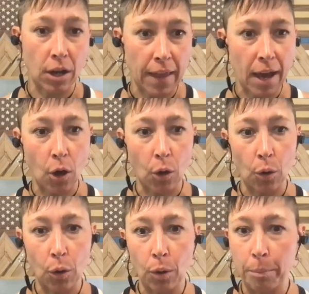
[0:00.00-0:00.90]
on that
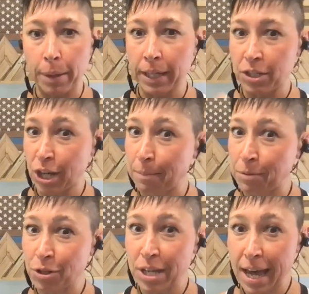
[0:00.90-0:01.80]
whole big
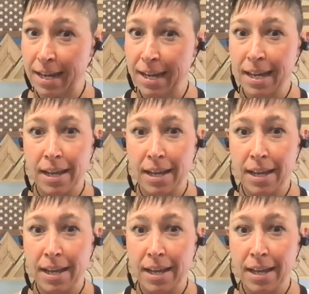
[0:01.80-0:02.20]
chapter yet.